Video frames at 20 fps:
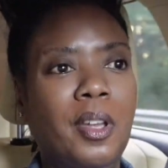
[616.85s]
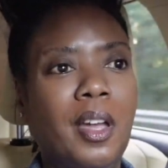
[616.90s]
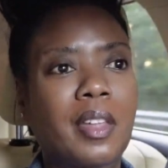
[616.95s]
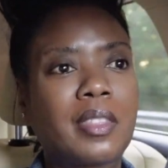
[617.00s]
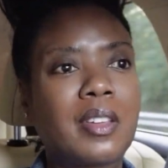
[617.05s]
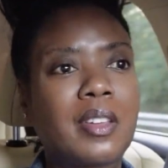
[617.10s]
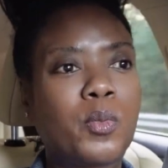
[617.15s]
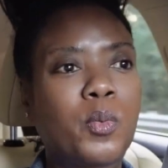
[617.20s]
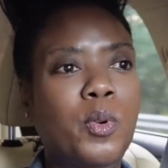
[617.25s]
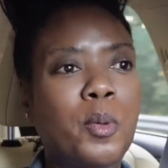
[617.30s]
I
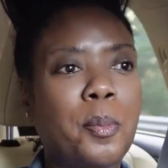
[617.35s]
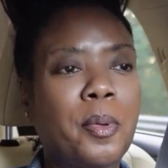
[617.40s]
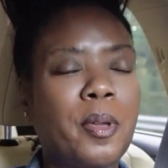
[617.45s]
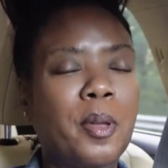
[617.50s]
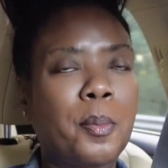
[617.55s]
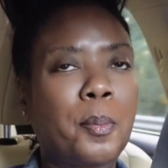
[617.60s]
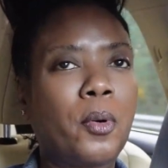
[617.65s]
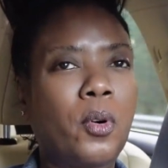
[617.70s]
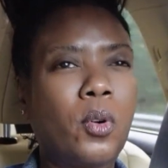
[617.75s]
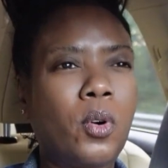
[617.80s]
think when
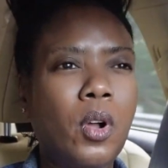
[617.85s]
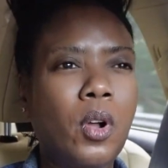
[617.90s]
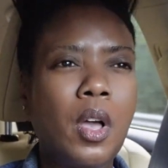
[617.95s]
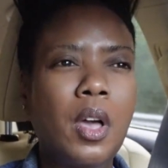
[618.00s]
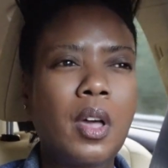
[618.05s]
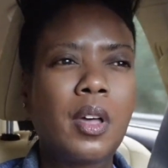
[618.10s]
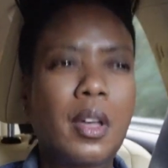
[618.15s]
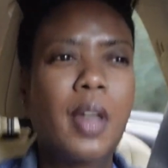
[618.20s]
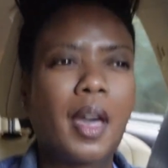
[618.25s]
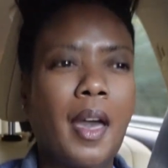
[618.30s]
people
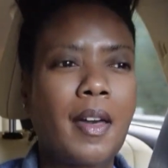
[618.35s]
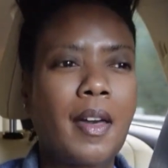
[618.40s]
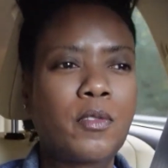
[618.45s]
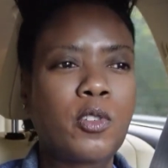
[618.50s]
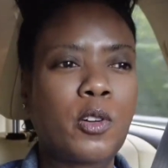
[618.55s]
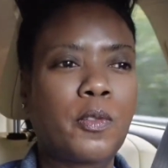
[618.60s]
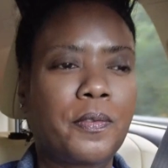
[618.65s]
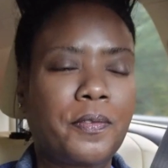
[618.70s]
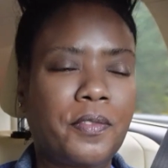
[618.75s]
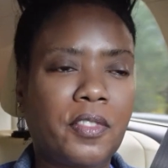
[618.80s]
have a